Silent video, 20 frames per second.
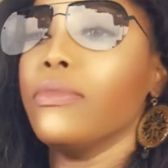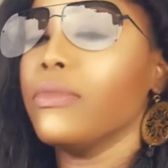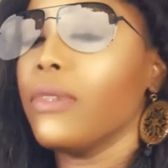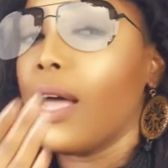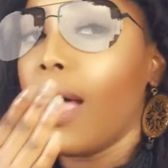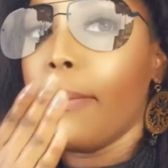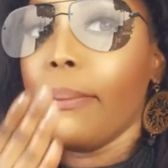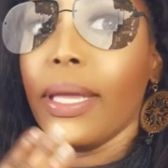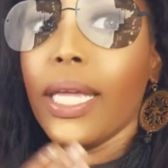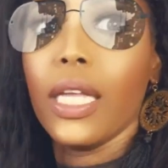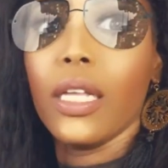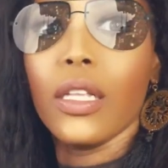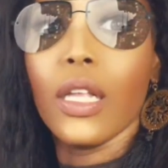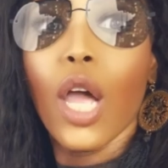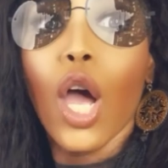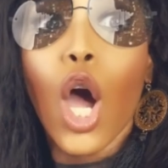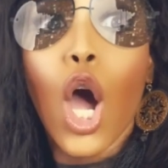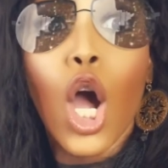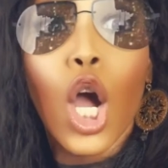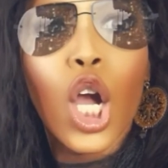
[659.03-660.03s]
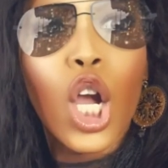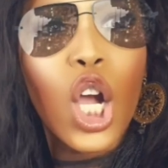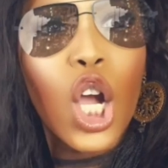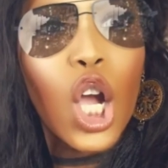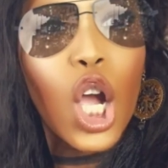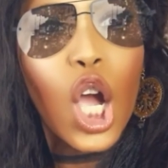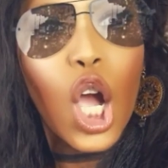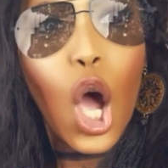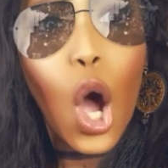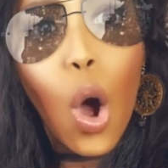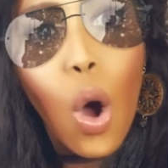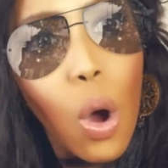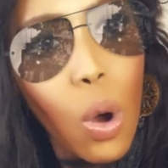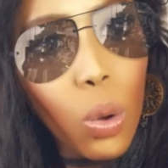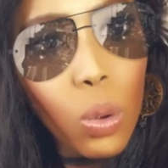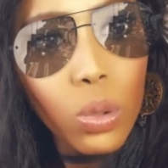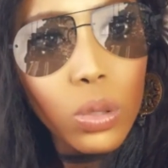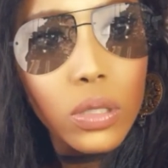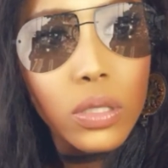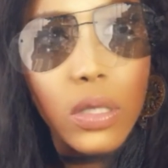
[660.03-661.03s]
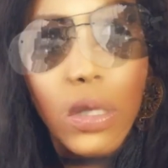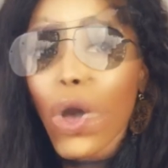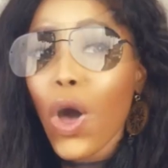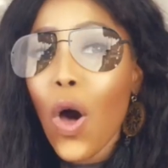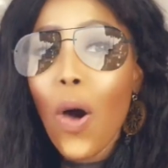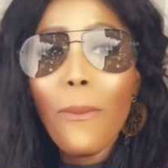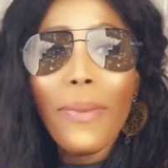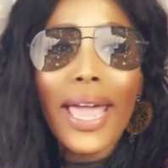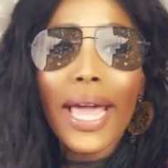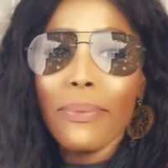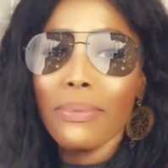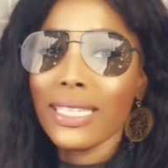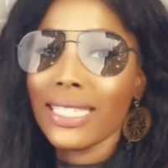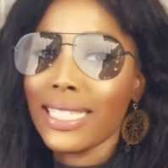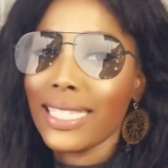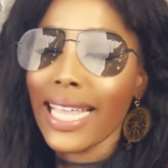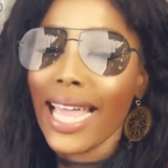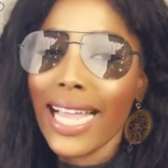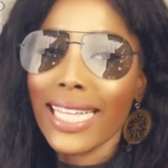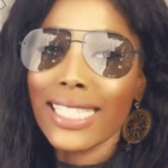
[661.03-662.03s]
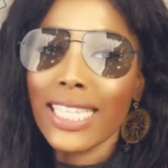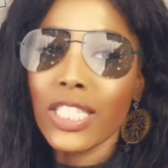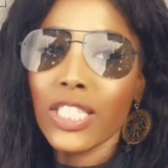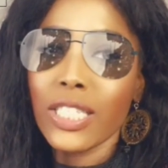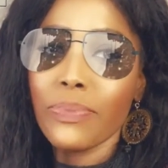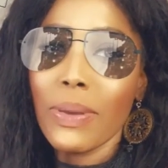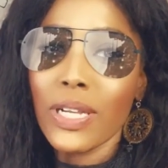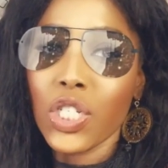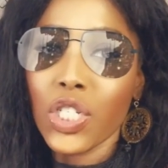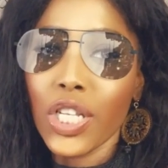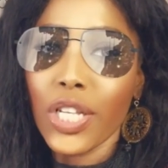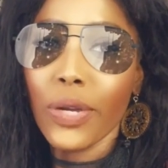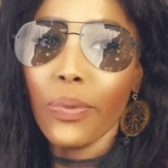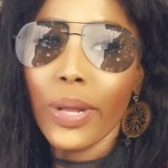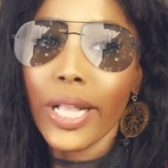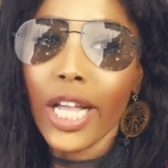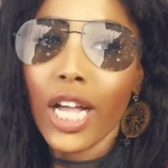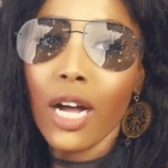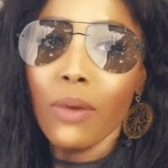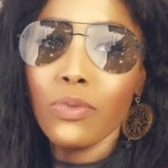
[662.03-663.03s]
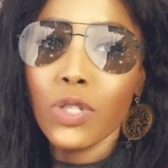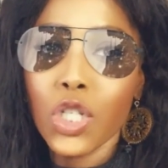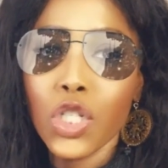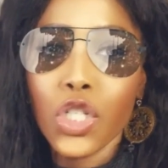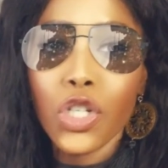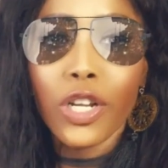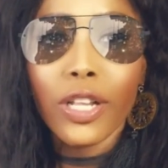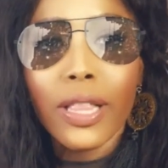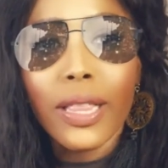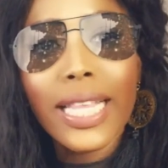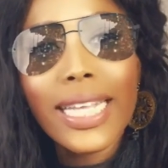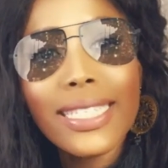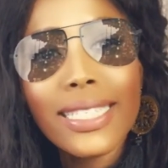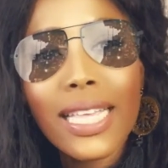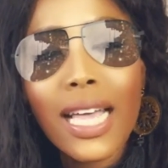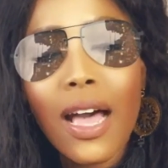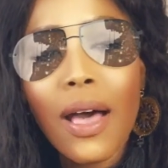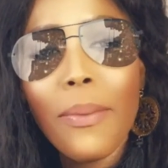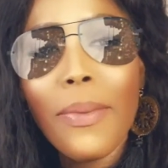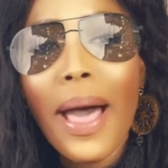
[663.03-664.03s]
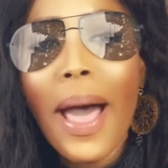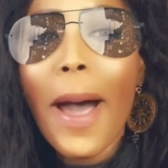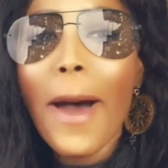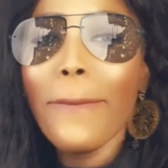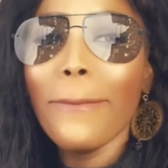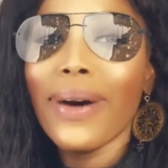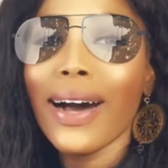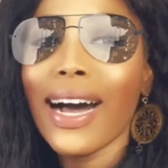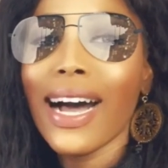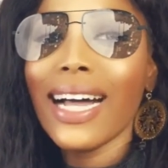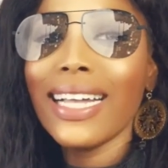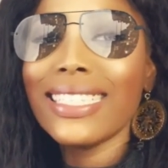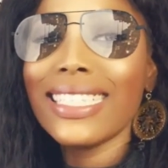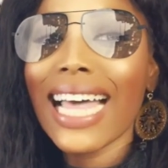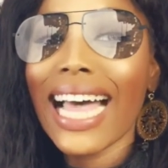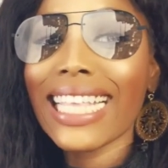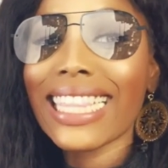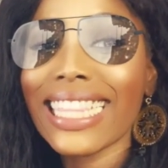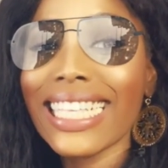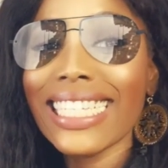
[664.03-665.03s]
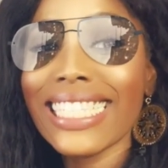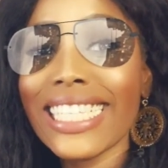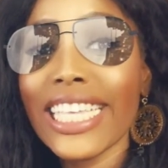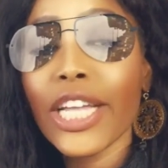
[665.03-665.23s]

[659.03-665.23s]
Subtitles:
I mean, goals. All make mistakes, especially when it comes to journalism, but at least he